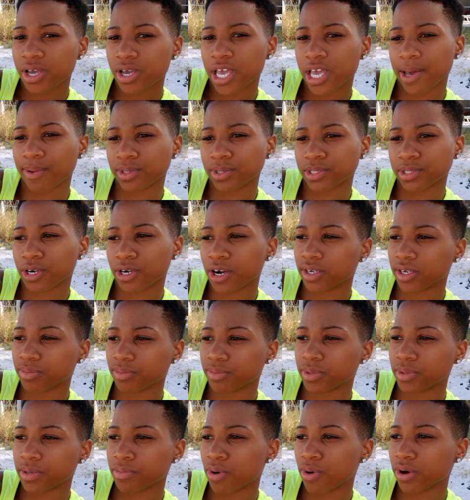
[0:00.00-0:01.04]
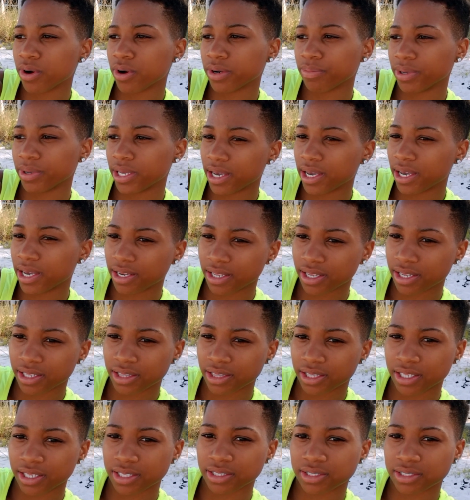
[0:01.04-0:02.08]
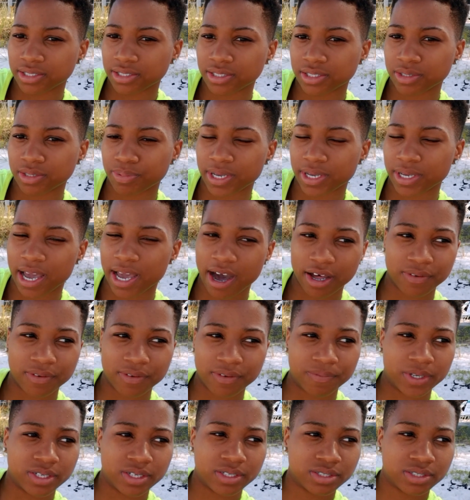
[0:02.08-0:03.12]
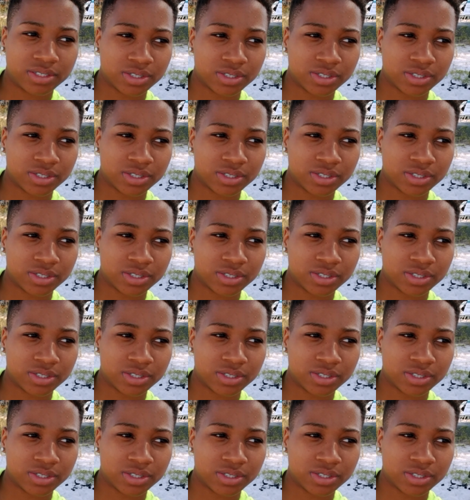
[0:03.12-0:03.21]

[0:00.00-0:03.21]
It was hurting me more to be in it than to be out of it.